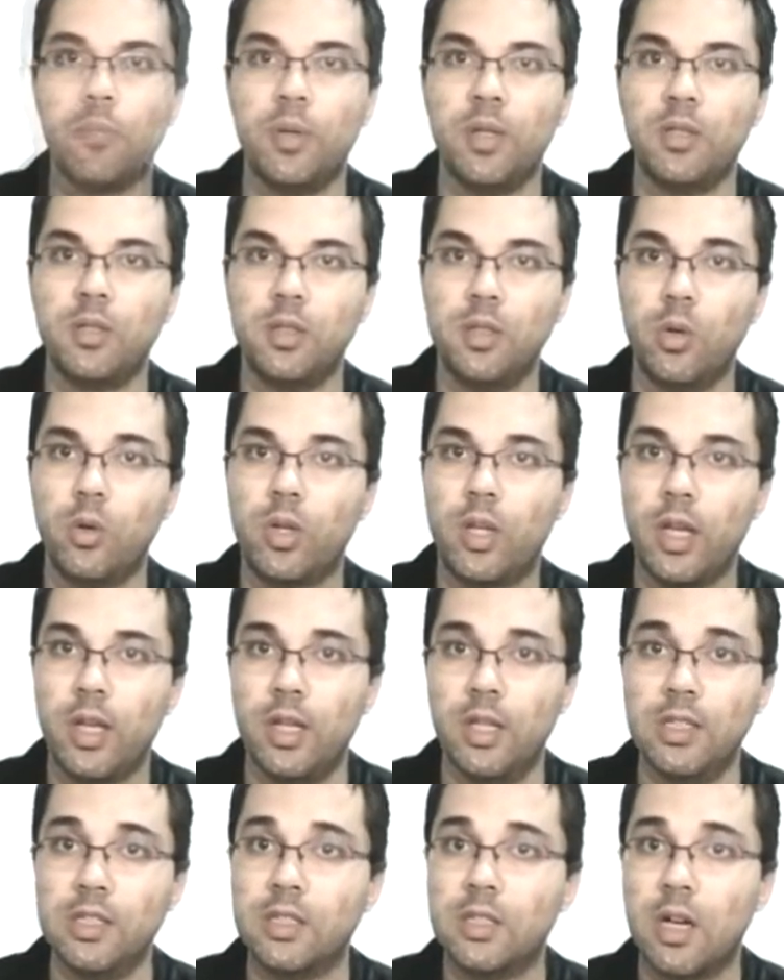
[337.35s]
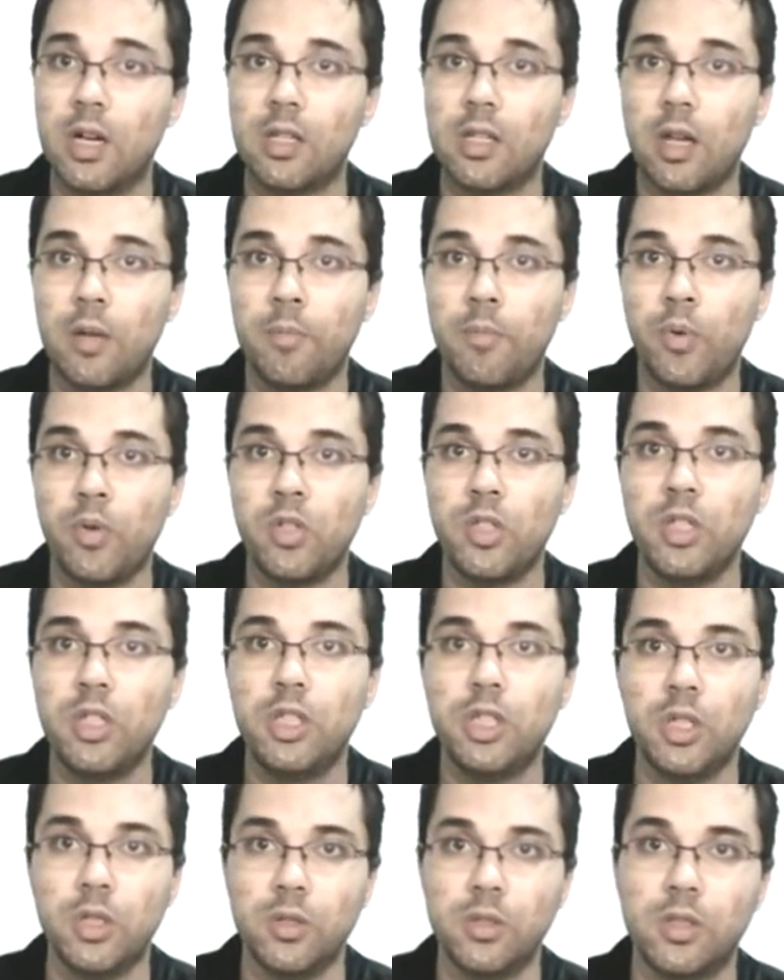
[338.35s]
but the oke in certain
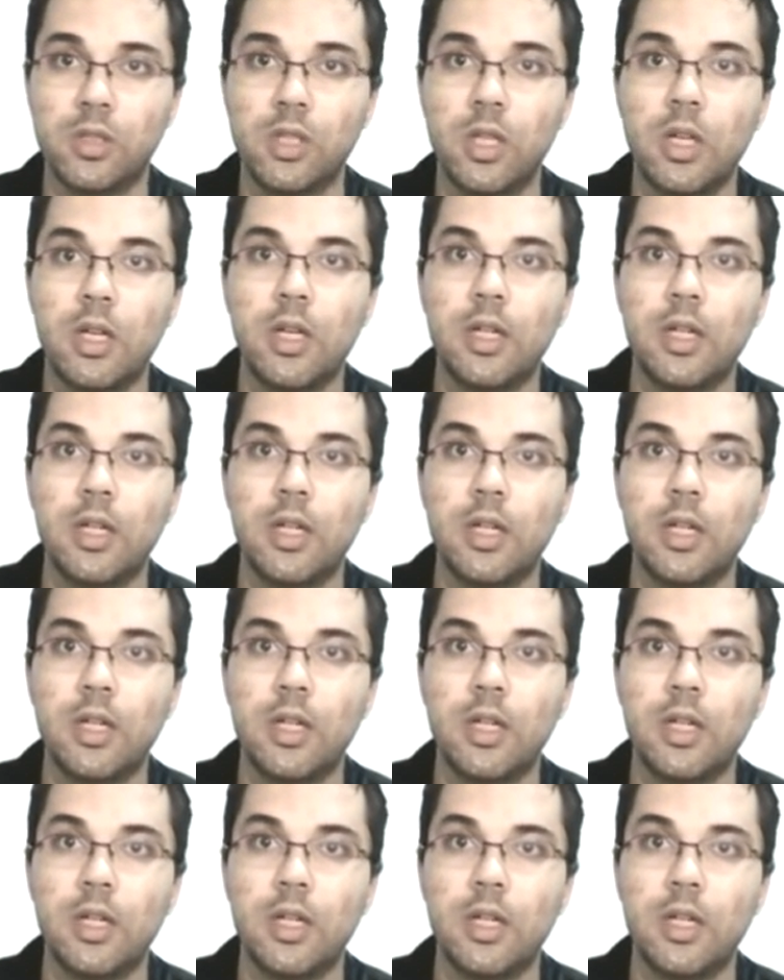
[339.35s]
positions